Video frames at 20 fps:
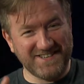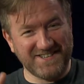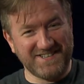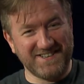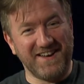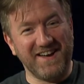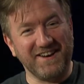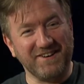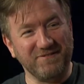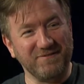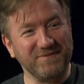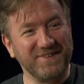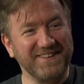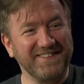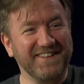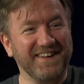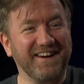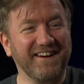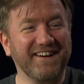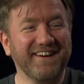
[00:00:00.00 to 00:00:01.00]
shot of them in
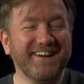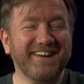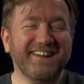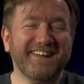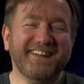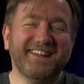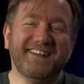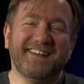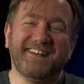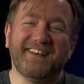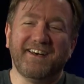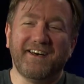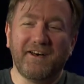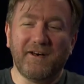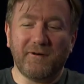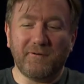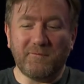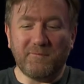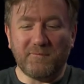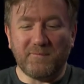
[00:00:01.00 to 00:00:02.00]
there. Yeah.
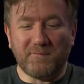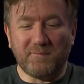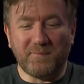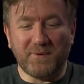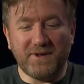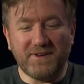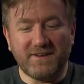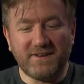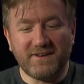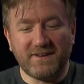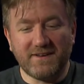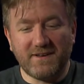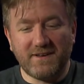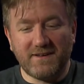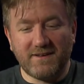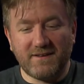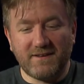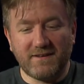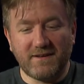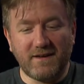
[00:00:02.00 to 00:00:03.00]
Uh, but,
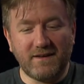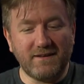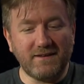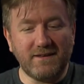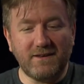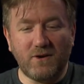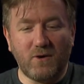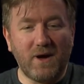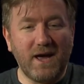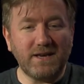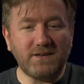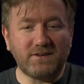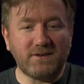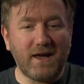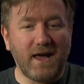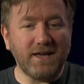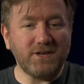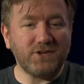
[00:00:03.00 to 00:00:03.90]
you know, I, I